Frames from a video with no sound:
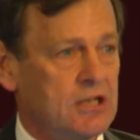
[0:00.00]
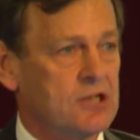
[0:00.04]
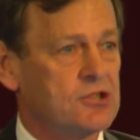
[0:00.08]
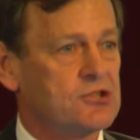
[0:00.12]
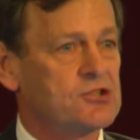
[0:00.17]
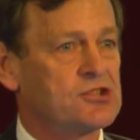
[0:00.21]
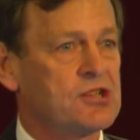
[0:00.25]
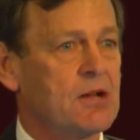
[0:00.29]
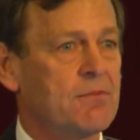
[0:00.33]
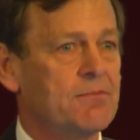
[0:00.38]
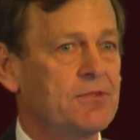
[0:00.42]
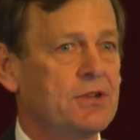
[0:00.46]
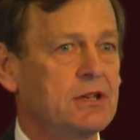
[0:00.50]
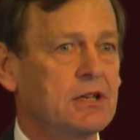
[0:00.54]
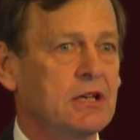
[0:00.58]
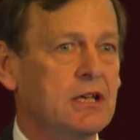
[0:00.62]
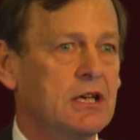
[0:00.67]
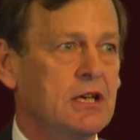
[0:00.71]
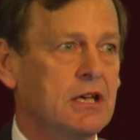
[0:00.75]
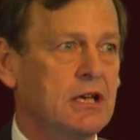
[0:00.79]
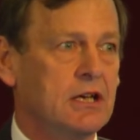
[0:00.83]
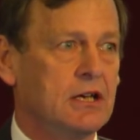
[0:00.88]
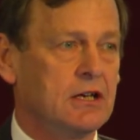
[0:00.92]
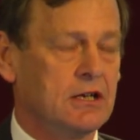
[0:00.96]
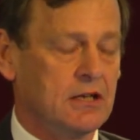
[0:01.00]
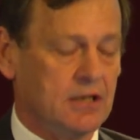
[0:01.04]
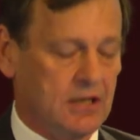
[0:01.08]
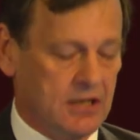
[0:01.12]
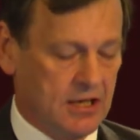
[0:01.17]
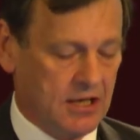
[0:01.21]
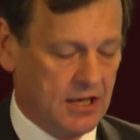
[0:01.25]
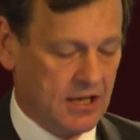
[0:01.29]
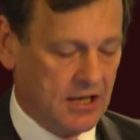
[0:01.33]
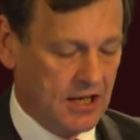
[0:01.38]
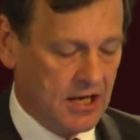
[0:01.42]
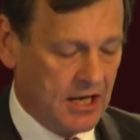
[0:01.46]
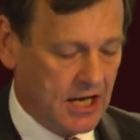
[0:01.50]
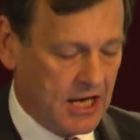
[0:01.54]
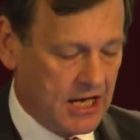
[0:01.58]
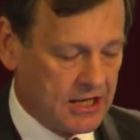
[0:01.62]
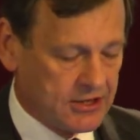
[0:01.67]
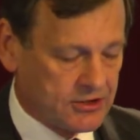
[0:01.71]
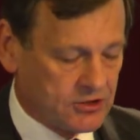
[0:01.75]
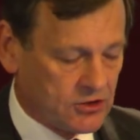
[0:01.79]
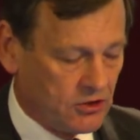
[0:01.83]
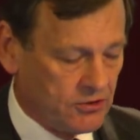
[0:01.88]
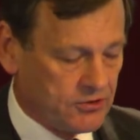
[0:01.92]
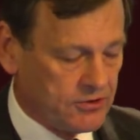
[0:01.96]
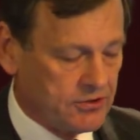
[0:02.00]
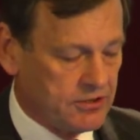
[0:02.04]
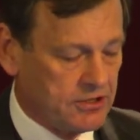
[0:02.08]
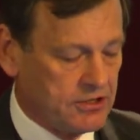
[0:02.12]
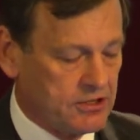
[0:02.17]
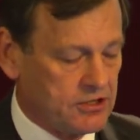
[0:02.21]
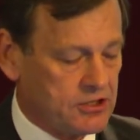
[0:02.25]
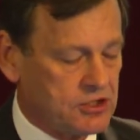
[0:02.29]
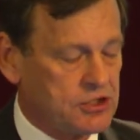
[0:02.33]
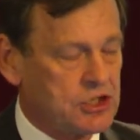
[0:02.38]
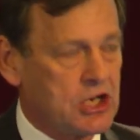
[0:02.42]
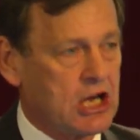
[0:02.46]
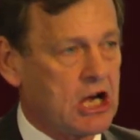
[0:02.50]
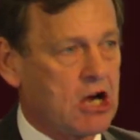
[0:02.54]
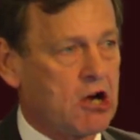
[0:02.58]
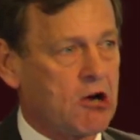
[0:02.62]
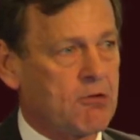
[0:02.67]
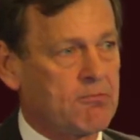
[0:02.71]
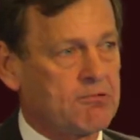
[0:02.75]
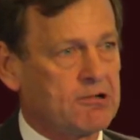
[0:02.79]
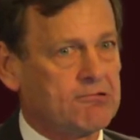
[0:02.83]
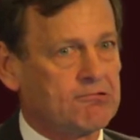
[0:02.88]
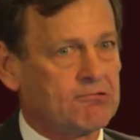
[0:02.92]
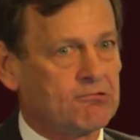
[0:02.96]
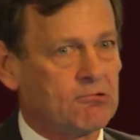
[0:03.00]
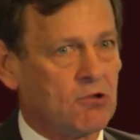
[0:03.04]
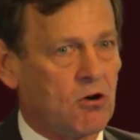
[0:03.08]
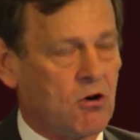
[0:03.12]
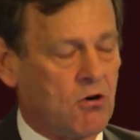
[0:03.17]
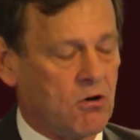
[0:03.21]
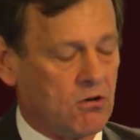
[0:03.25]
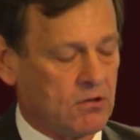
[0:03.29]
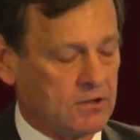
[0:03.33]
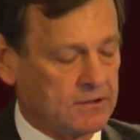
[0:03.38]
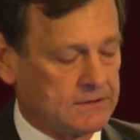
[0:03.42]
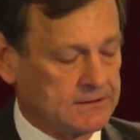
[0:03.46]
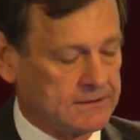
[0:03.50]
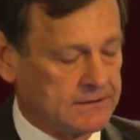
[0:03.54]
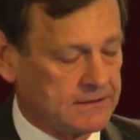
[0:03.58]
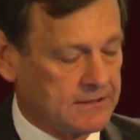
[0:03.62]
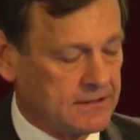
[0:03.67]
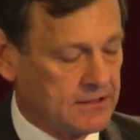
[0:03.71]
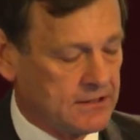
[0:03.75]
something here had gone terribly wrong.